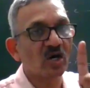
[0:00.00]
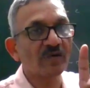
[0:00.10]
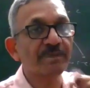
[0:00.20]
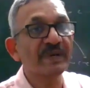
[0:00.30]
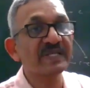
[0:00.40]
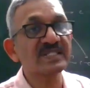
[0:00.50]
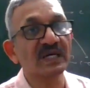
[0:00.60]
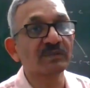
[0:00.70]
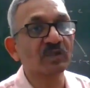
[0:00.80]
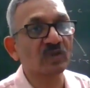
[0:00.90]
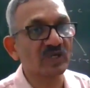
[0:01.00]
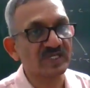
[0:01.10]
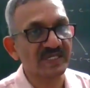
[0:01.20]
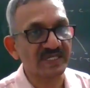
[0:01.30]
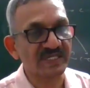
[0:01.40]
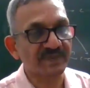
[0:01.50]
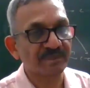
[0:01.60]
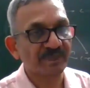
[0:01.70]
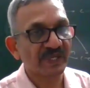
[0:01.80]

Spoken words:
Hoffman's ammonolysis.